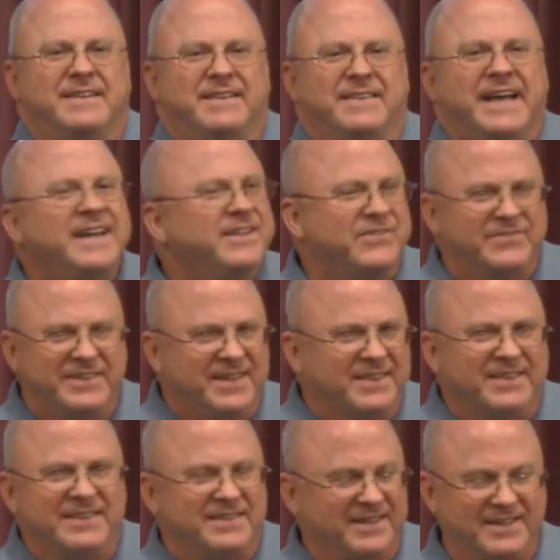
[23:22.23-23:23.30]
That is
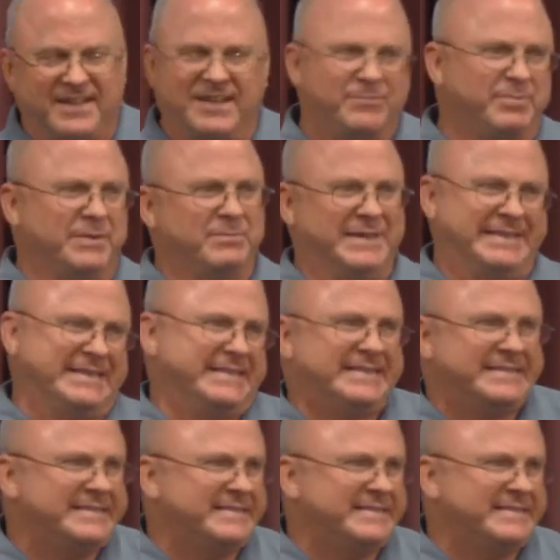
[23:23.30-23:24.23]
nothing to compliment.